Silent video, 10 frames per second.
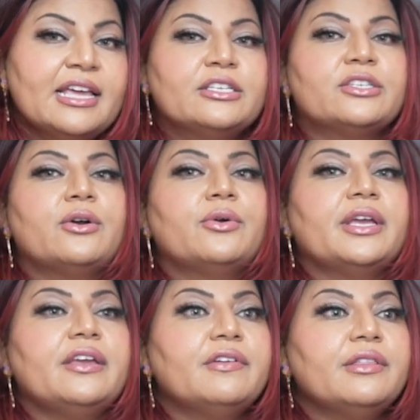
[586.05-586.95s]
So
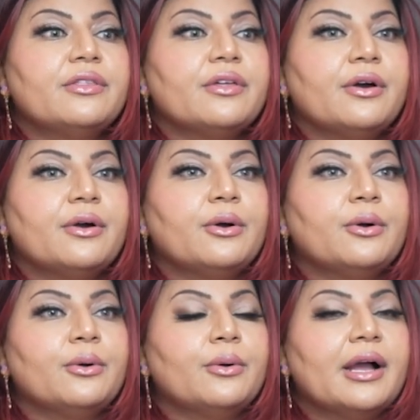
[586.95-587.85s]
even
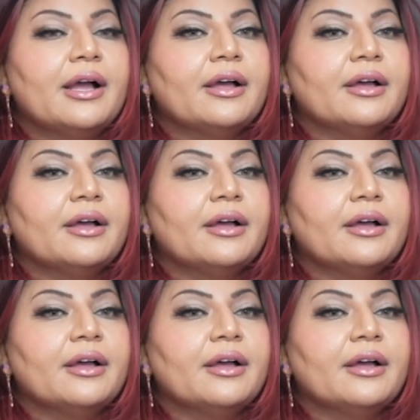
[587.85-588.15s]
though